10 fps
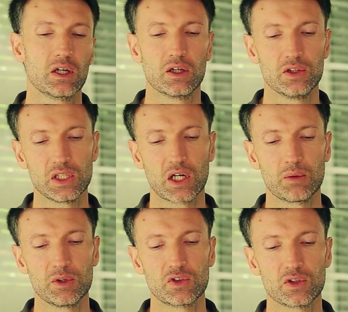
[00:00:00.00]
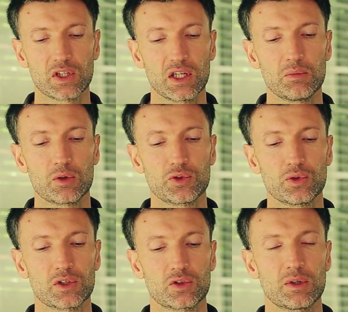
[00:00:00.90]
the arm is not able
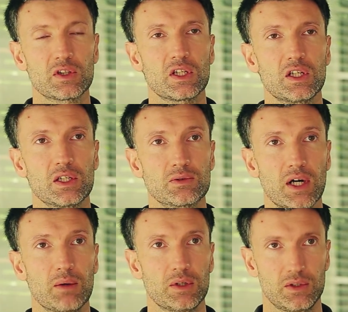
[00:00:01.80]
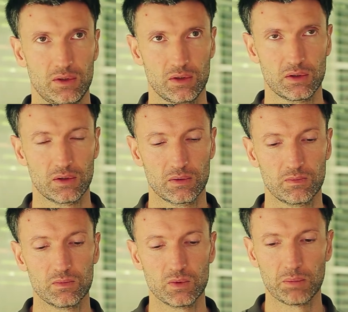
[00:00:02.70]
to automatically grab
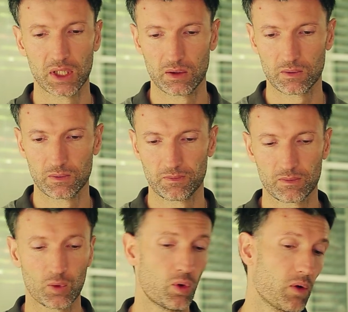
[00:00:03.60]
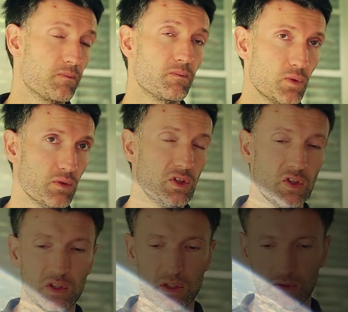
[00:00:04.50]
the payload or the visiting